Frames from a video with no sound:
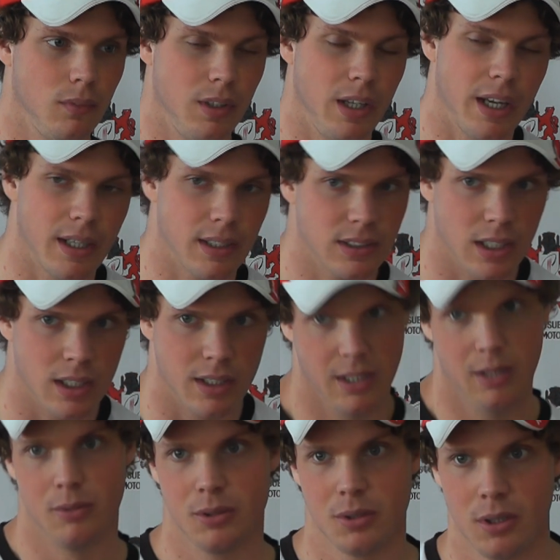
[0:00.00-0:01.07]
Yeah, exactly.
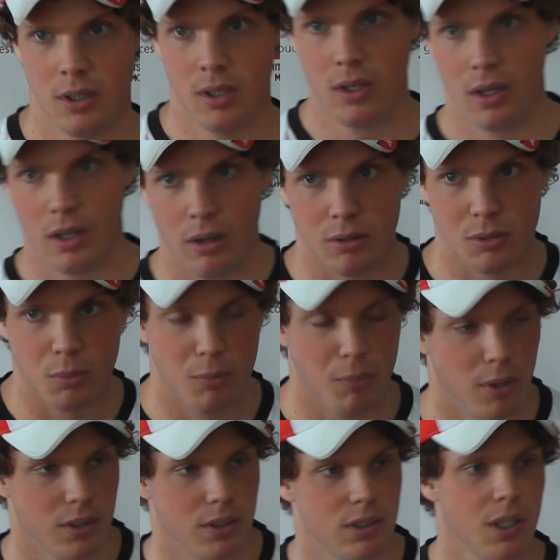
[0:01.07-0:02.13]
That was my
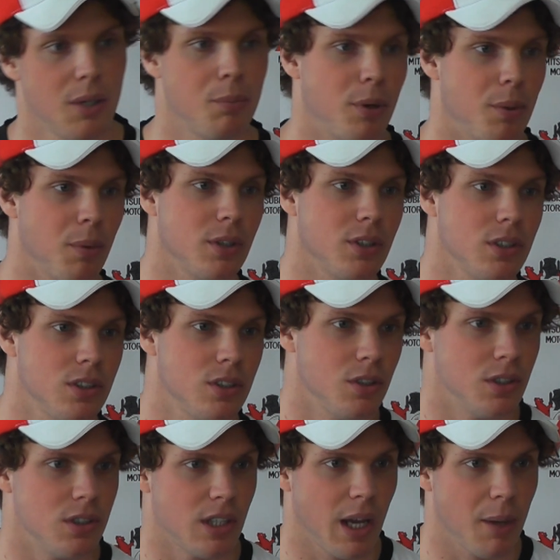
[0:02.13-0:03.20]
mindset pretty much as
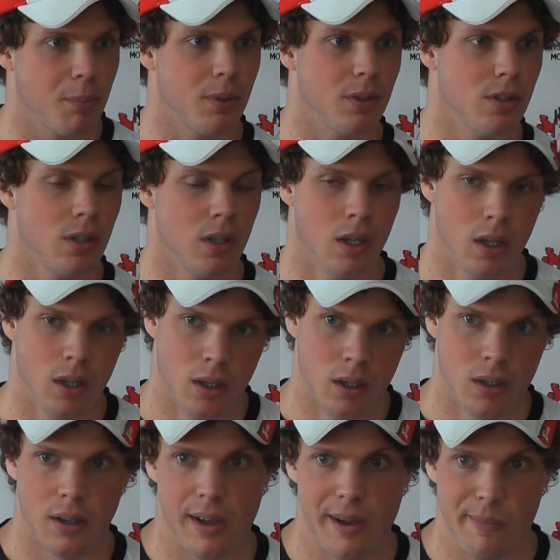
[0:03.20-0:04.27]
soon as it happened.
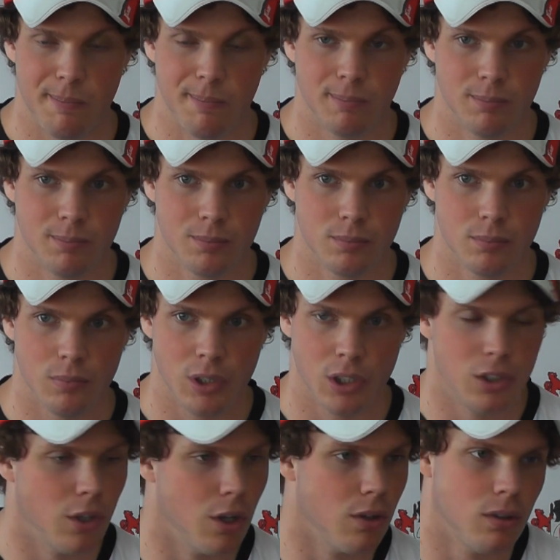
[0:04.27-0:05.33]

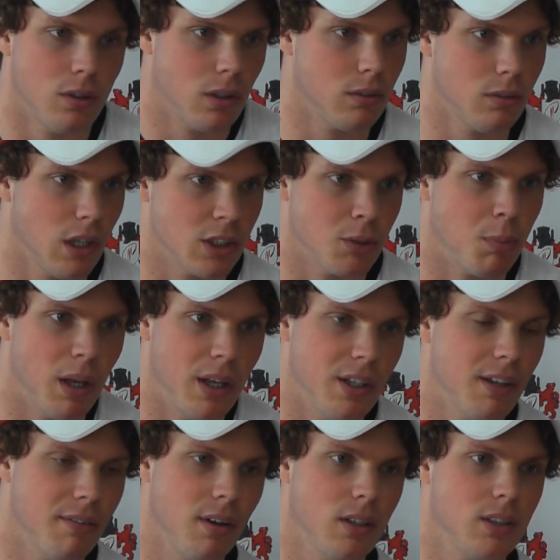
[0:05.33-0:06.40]
You know, as a player, you
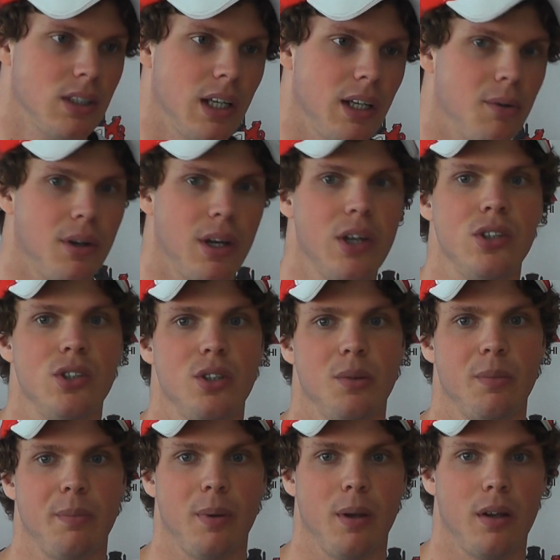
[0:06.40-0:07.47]
never like to see anyone get
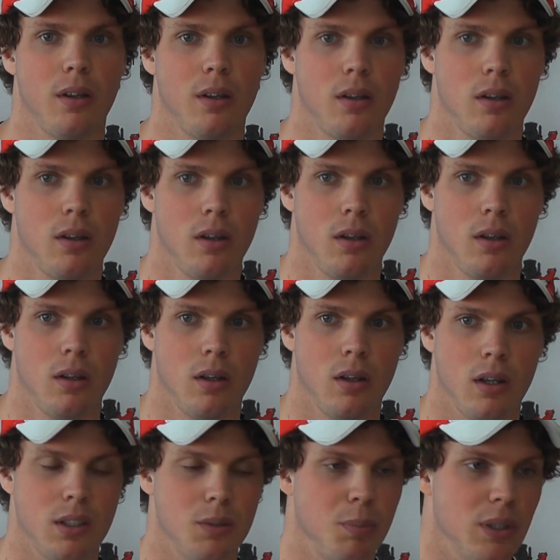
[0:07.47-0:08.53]
injured, but
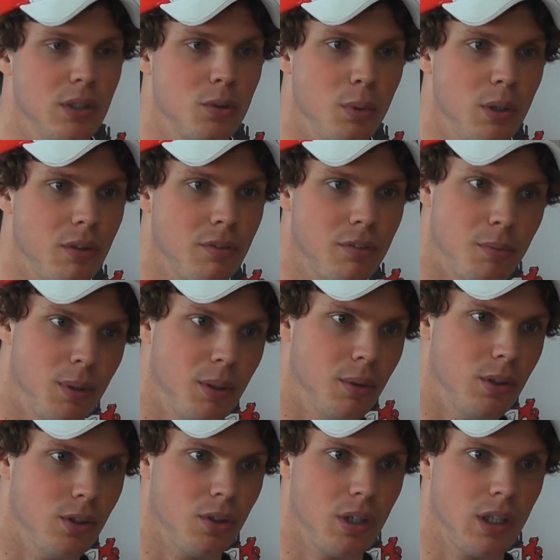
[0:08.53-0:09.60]
it's bittersweet for me
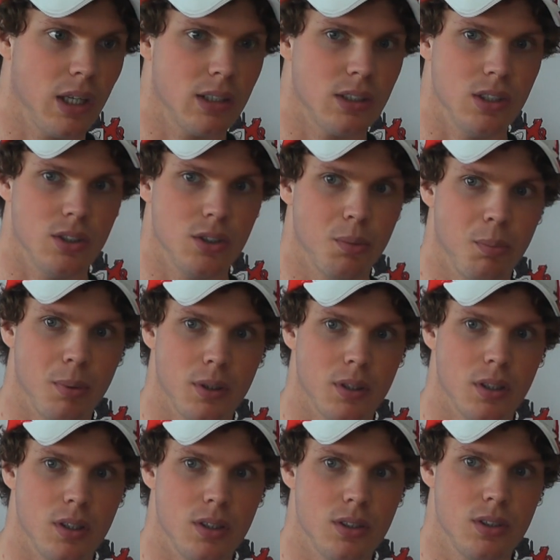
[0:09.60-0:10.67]
when Johnny gets injured,
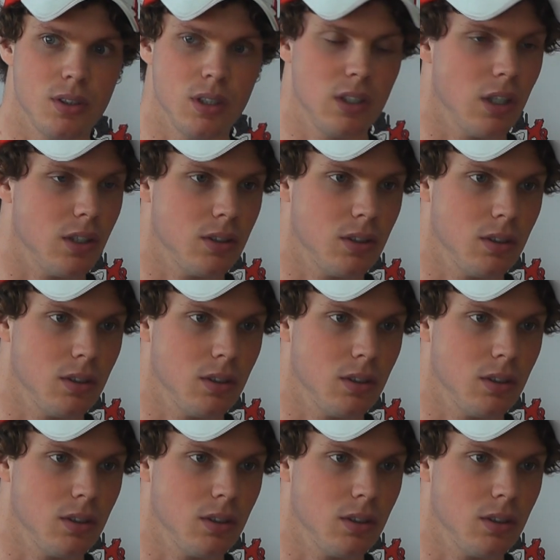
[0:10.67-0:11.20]
because it